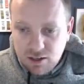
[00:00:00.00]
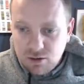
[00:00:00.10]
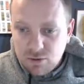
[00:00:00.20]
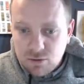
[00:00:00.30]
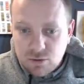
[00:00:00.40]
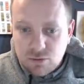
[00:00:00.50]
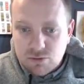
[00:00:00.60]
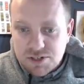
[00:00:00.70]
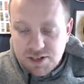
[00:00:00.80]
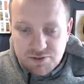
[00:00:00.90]
who
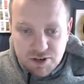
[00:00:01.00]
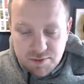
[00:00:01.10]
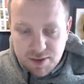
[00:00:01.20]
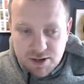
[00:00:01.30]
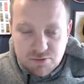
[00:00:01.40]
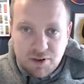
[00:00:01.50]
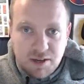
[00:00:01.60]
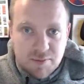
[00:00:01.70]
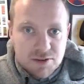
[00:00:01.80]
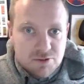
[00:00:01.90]
received your emails, when
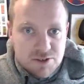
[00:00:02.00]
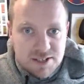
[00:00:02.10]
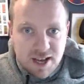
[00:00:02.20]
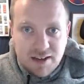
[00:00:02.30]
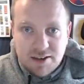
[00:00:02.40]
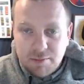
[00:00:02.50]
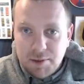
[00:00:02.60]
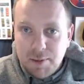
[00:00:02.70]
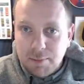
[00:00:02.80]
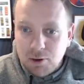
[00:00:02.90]
emails were sent, how
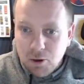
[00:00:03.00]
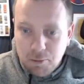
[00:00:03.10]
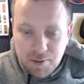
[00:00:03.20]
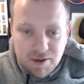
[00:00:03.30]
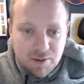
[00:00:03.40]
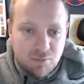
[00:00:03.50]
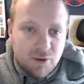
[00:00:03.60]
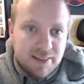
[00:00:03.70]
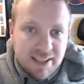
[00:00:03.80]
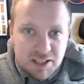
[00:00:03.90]
many people opened them,
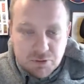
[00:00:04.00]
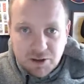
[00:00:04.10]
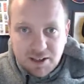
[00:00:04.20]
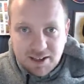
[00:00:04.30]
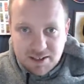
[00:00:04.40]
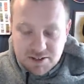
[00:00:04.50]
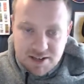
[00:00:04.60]
what links were clicked.